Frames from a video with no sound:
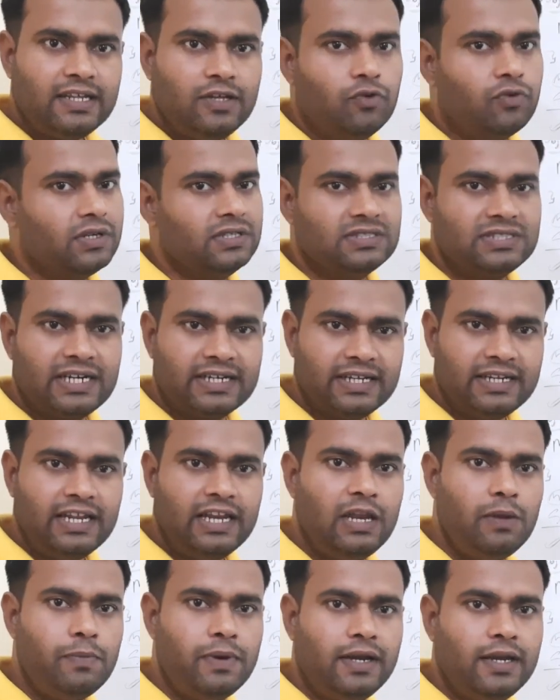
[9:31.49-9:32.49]
You can set an
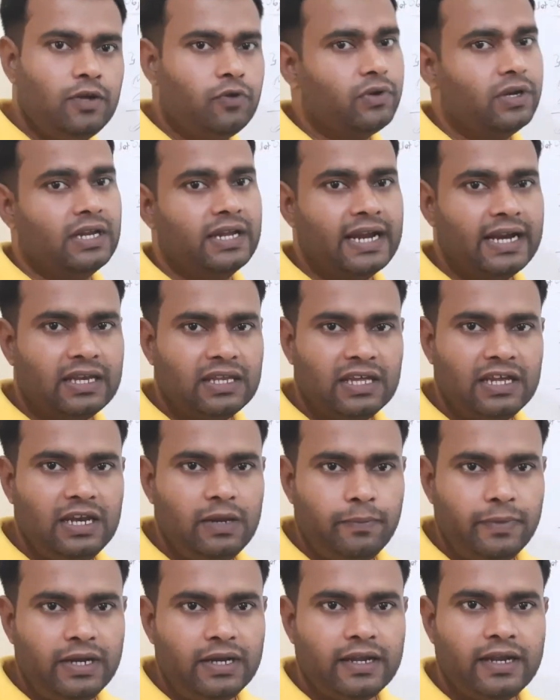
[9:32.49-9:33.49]
element, you can get the
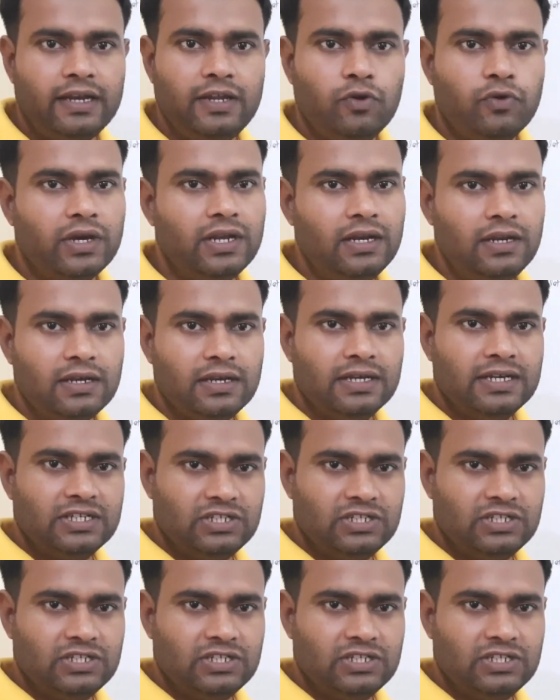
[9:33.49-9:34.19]
element, and you can